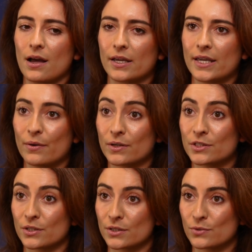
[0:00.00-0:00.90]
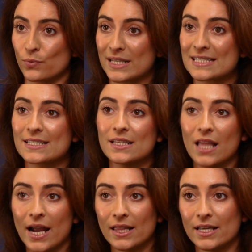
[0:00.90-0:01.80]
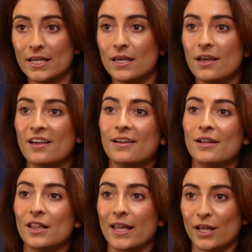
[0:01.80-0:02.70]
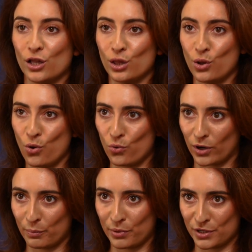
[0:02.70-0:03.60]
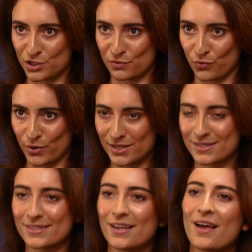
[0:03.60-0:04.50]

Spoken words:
characters with slightly like a lower pitched voice